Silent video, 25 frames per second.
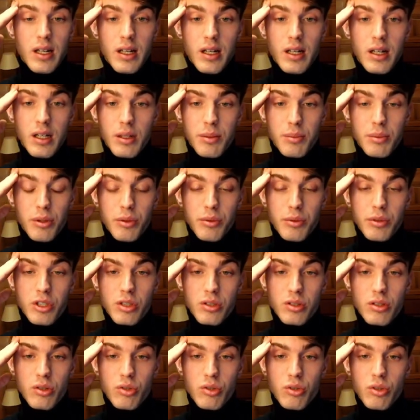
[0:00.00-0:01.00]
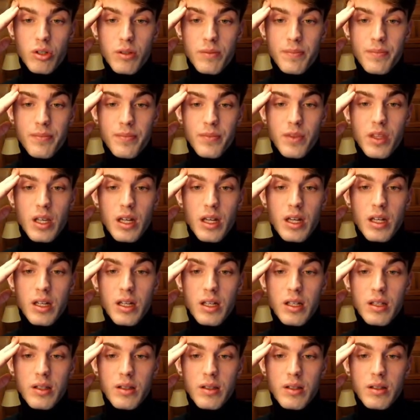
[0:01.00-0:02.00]
probably just a draw.
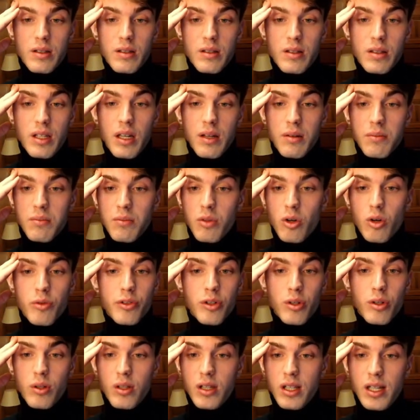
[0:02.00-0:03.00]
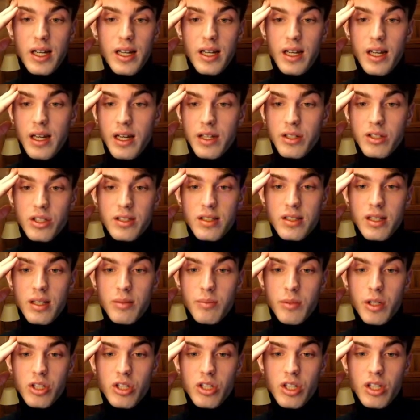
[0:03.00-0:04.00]
And yeah, overall, I just
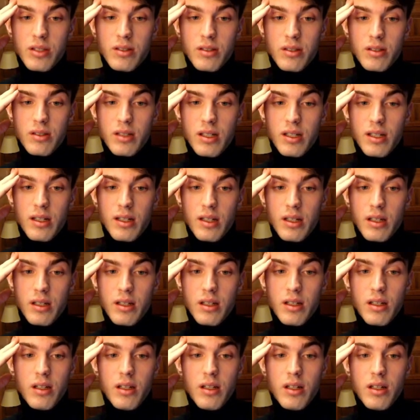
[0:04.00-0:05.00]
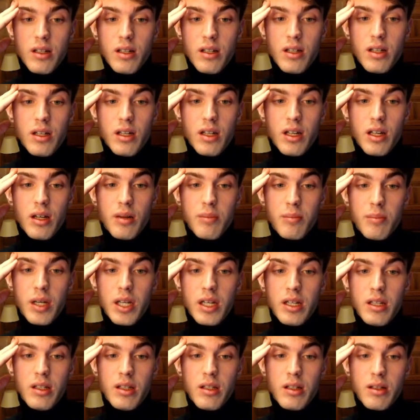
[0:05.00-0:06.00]
had my chances, yeah, like
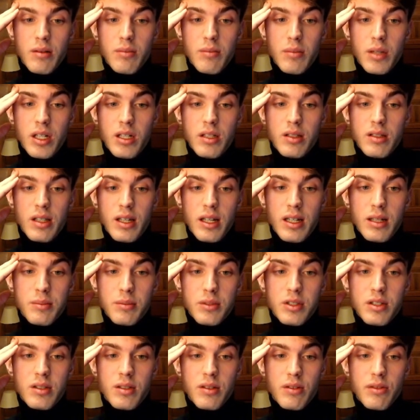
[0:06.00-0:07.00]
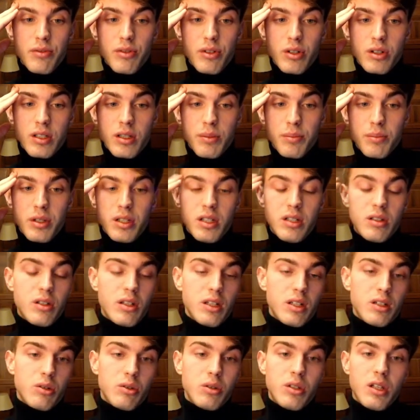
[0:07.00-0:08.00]
many times. For example,
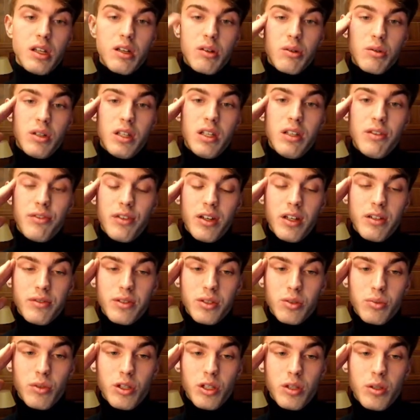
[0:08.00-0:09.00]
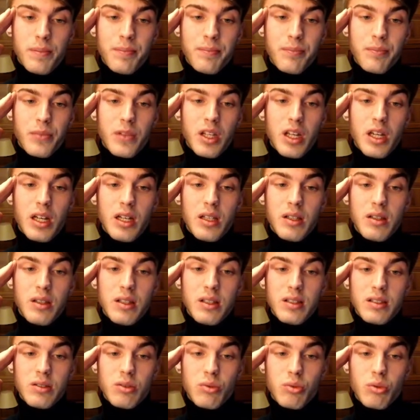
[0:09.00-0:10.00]
here I could take on e5 as well, and
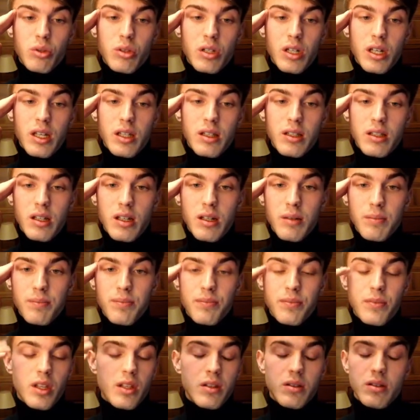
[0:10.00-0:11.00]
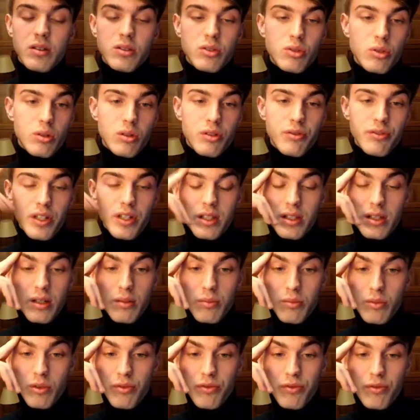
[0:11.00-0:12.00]
this rook endgame, this sort of
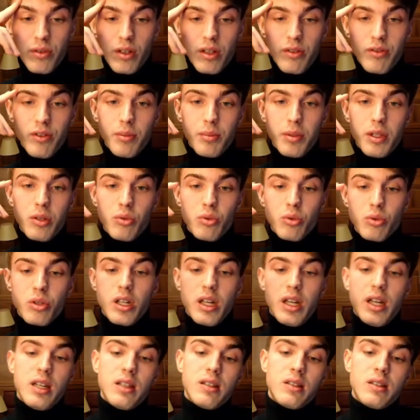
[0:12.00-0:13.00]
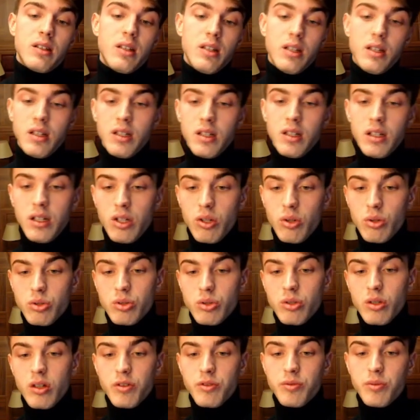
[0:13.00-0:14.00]
endgame, if I play rook a8, it
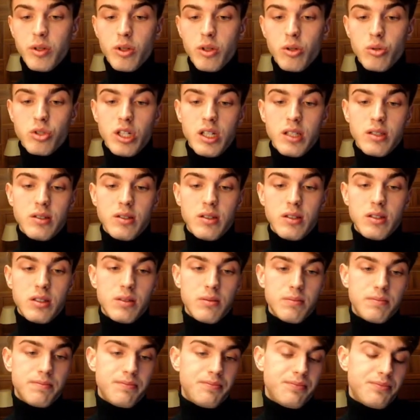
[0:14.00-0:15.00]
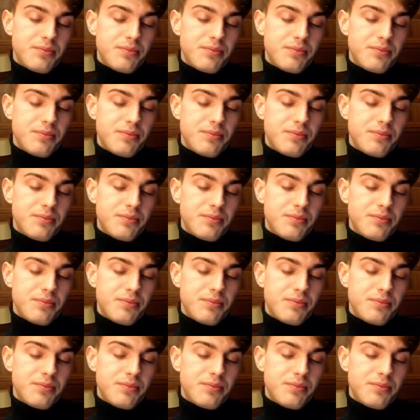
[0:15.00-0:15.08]
also gives me good chances,